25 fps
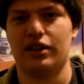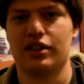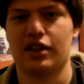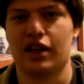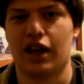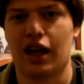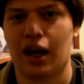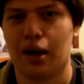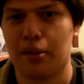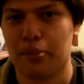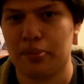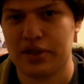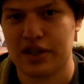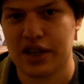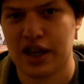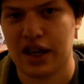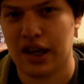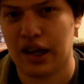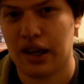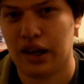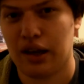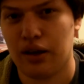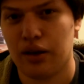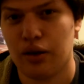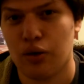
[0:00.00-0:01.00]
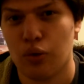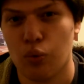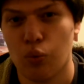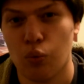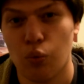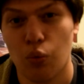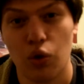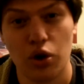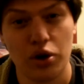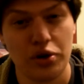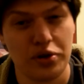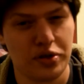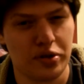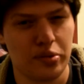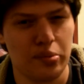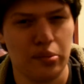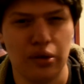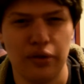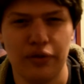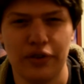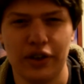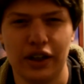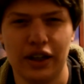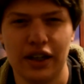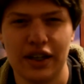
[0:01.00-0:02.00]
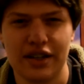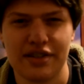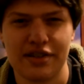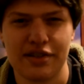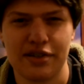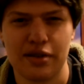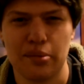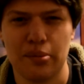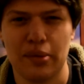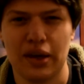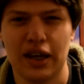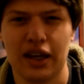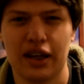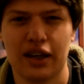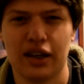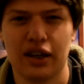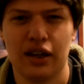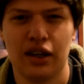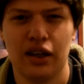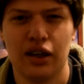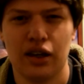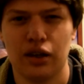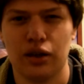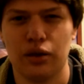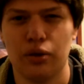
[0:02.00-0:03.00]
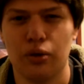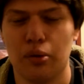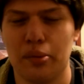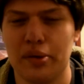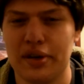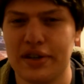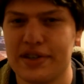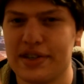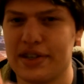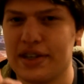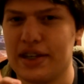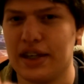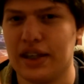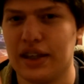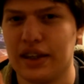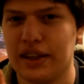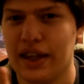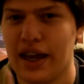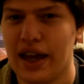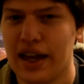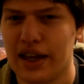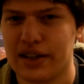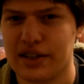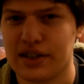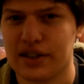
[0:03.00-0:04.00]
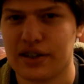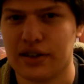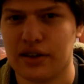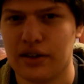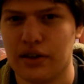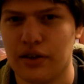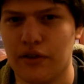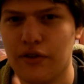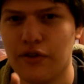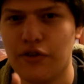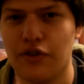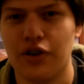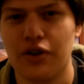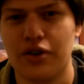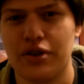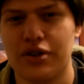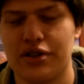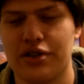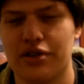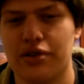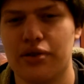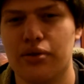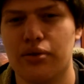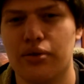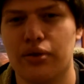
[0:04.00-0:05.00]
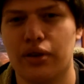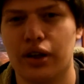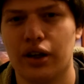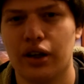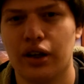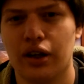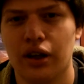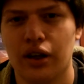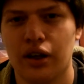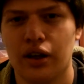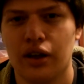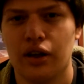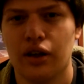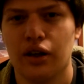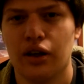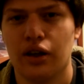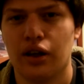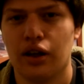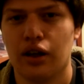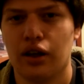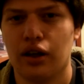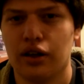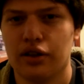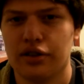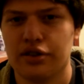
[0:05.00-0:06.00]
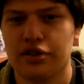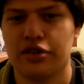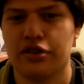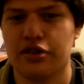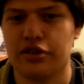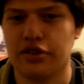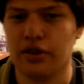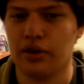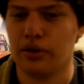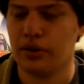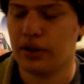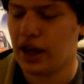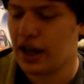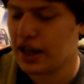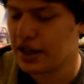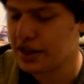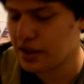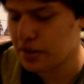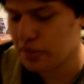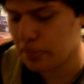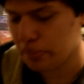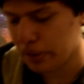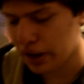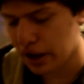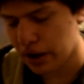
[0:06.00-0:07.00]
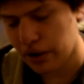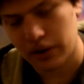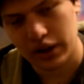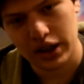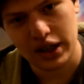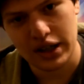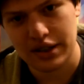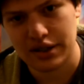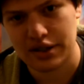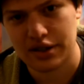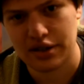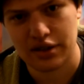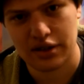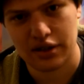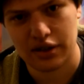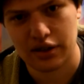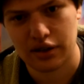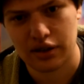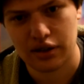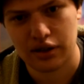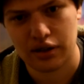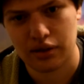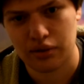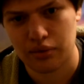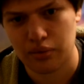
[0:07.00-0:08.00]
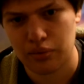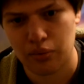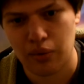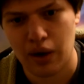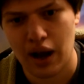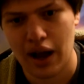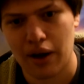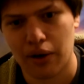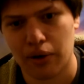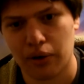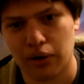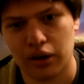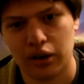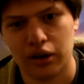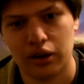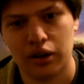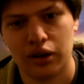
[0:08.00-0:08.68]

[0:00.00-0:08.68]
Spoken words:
top 10 worst movie list to make. You will be seeing that very soon. So that's about it. Wow.